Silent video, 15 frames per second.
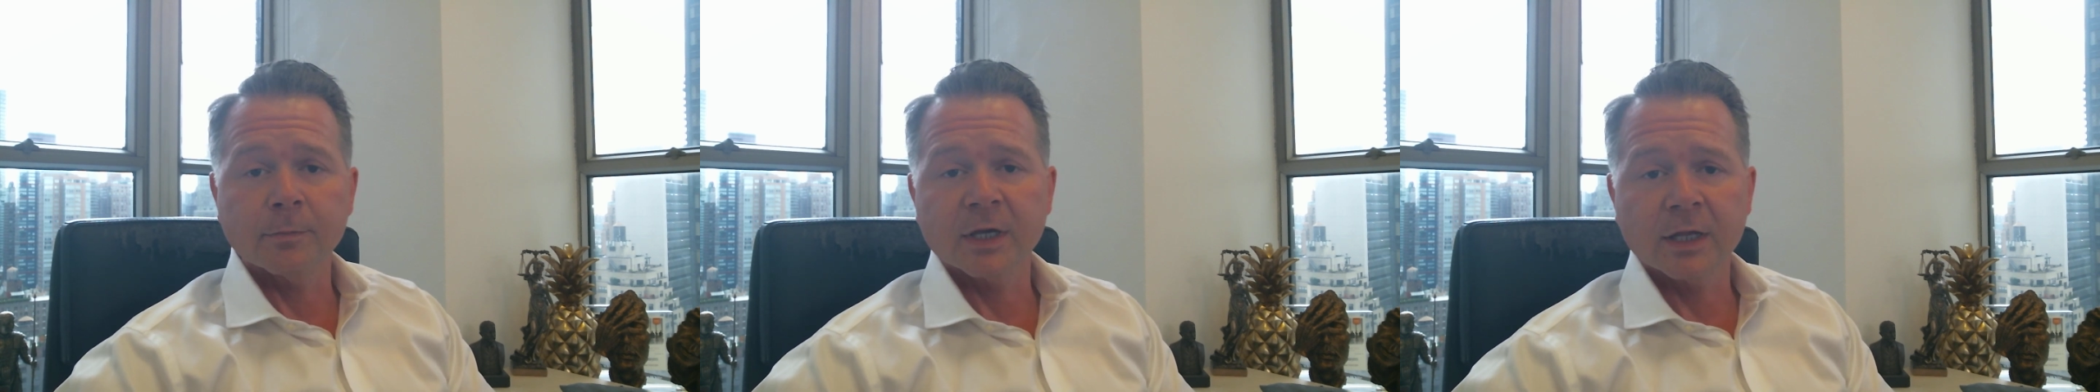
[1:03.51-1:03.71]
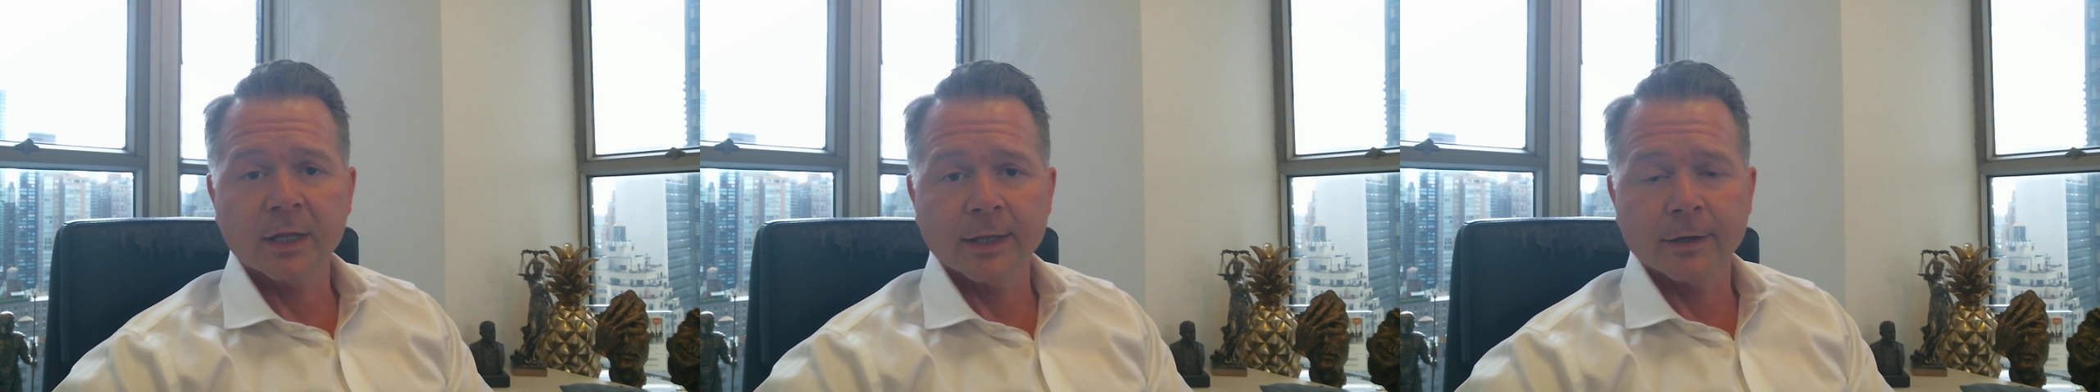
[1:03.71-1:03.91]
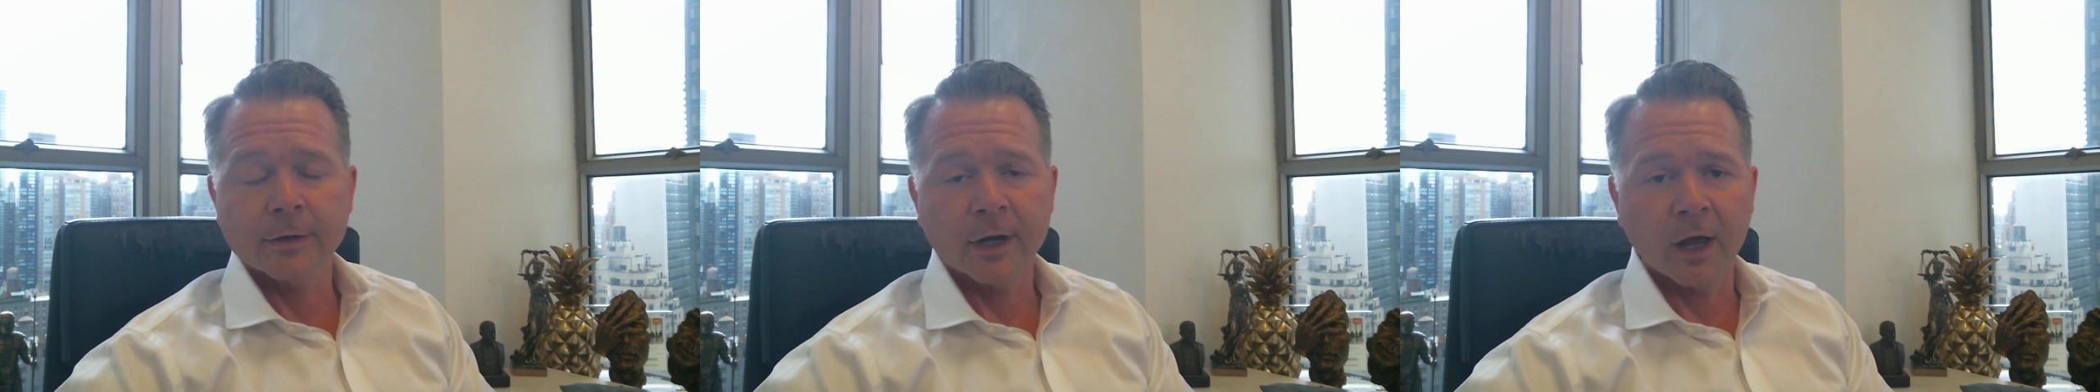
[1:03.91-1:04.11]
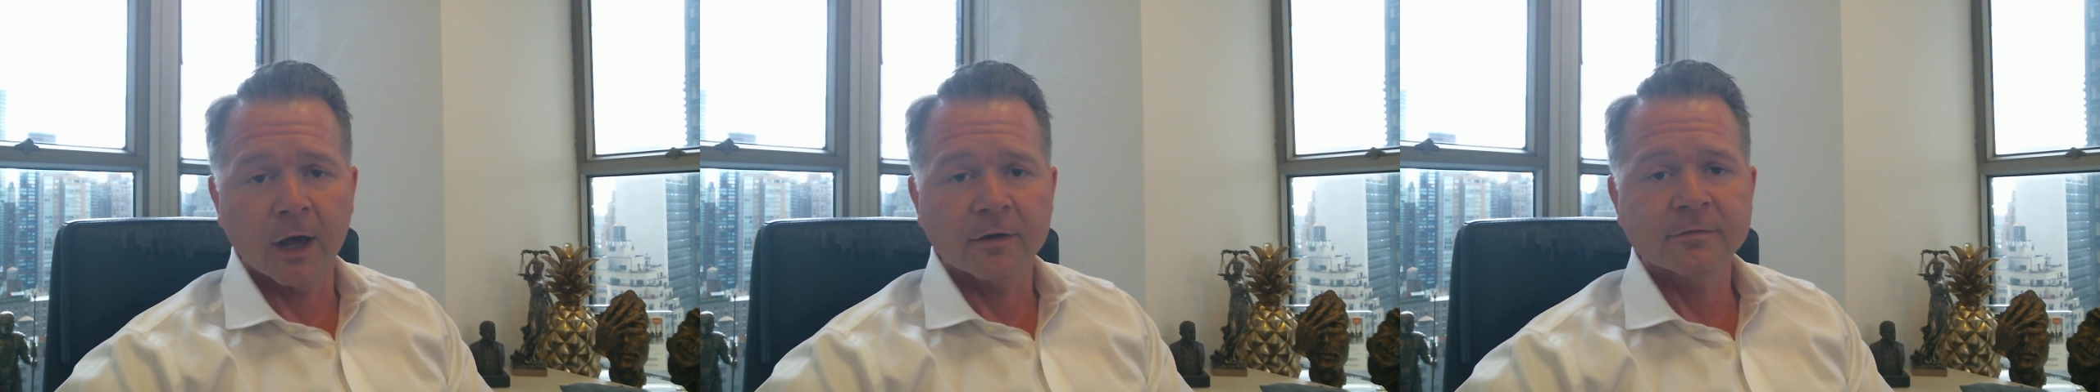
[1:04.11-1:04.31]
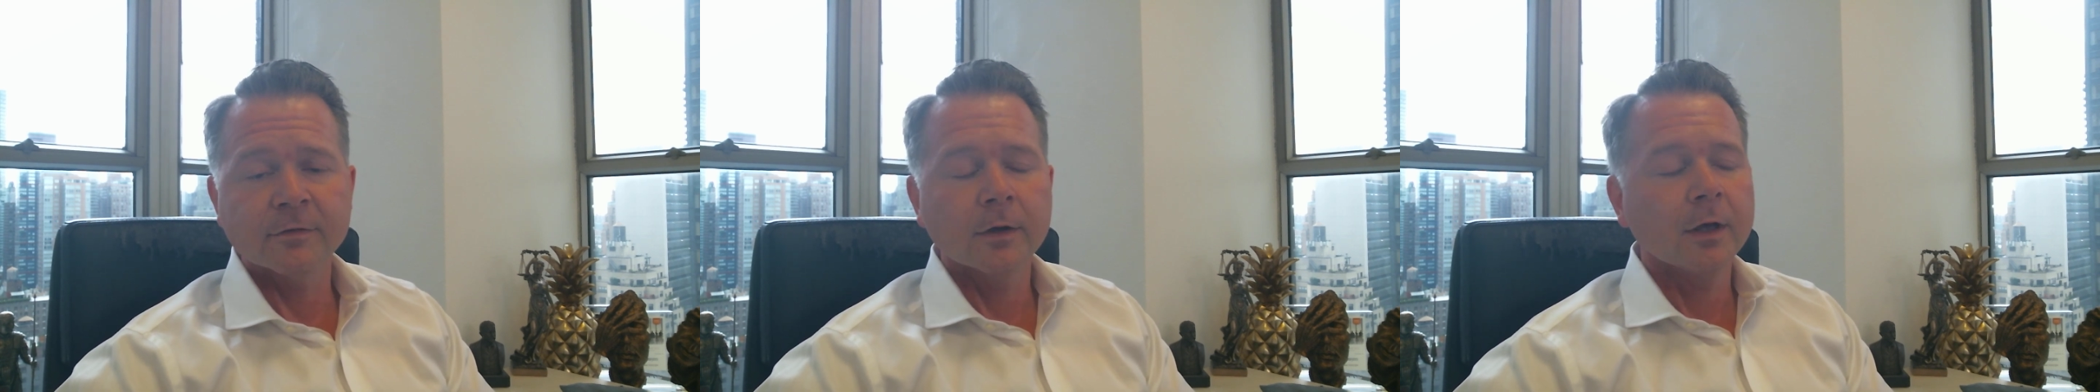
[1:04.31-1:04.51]
be clear
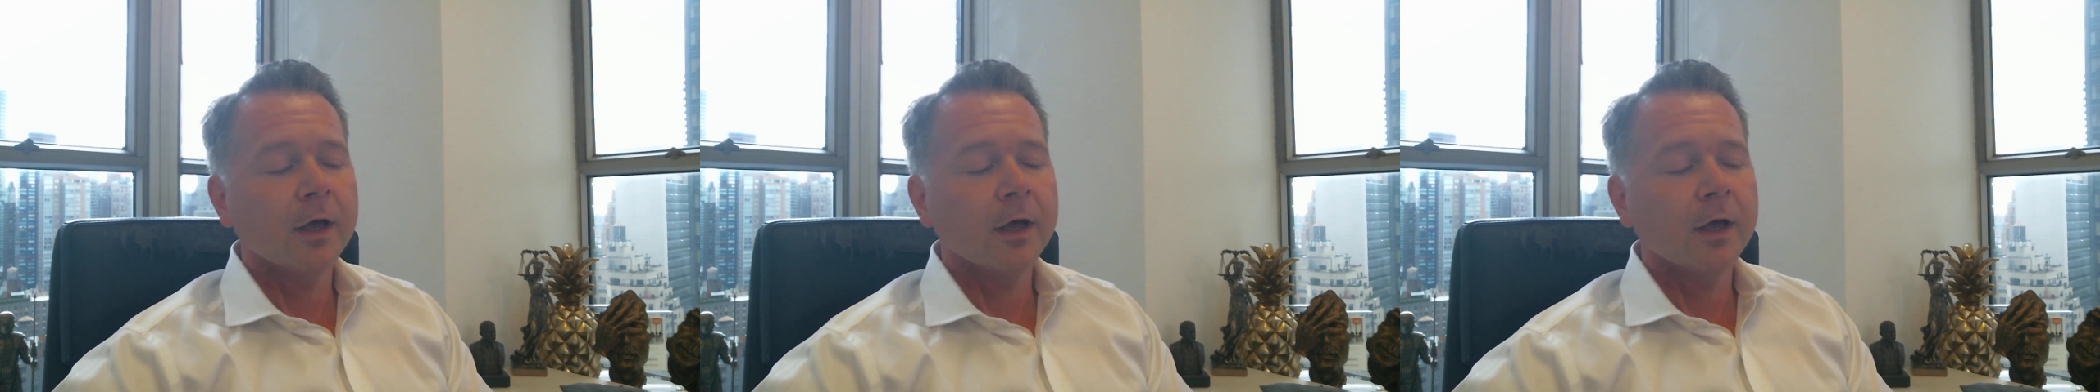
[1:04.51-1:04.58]
enough.